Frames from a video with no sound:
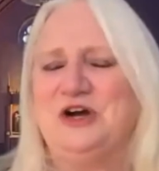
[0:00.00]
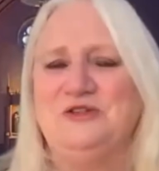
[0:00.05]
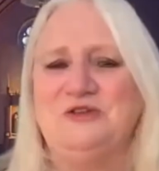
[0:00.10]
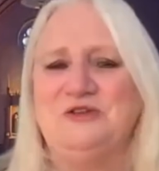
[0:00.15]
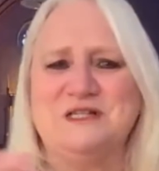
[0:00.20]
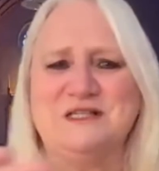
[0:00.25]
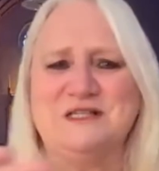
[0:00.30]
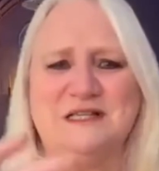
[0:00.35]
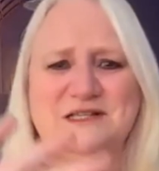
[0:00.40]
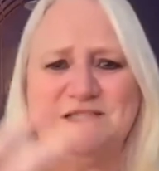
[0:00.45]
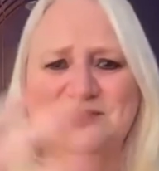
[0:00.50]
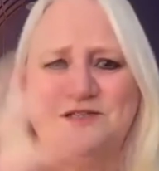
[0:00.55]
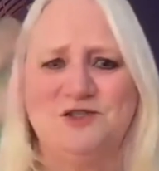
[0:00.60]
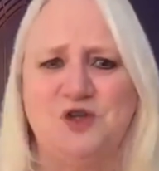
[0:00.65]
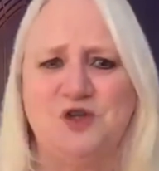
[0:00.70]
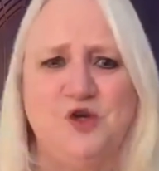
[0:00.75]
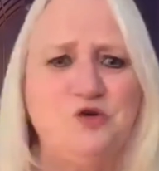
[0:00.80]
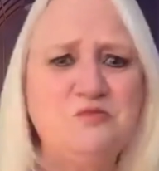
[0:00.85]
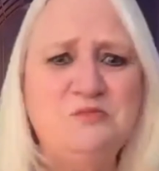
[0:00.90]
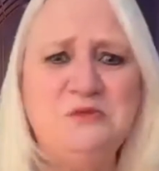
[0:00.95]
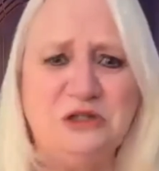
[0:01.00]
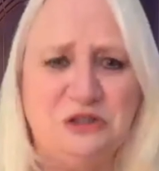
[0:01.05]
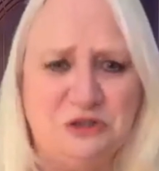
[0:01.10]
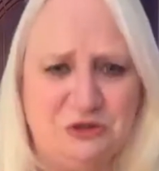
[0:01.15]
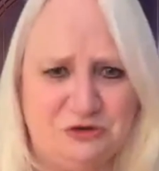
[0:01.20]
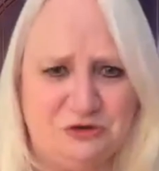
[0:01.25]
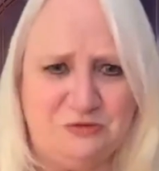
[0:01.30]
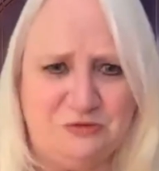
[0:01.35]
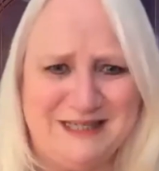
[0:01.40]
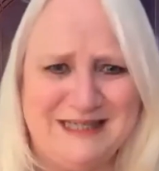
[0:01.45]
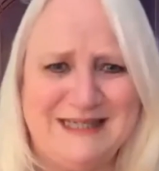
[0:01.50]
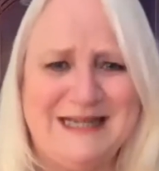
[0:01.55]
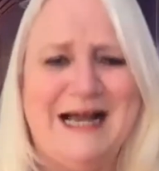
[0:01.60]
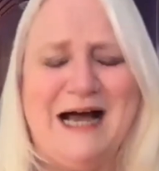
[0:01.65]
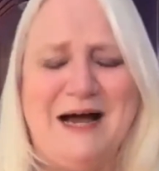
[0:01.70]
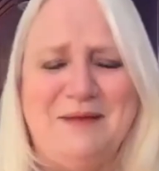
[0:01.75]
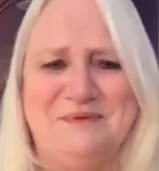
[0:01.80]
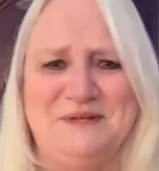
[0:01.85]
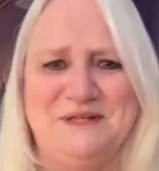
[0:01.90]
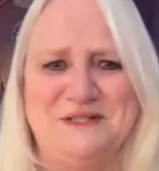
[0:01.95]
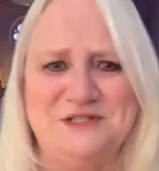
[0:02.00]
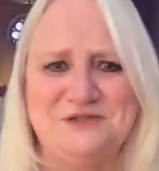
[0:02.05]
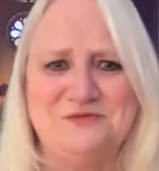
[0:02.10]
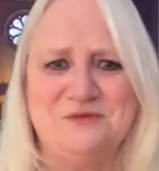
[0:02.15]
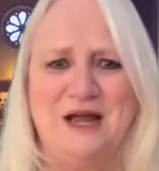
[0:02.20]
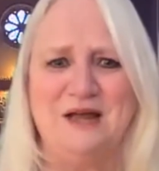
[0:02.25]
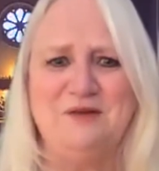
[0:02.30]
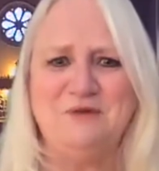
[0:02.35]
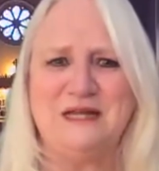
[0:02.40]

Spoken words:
there's this Zoom gloom that happens, right?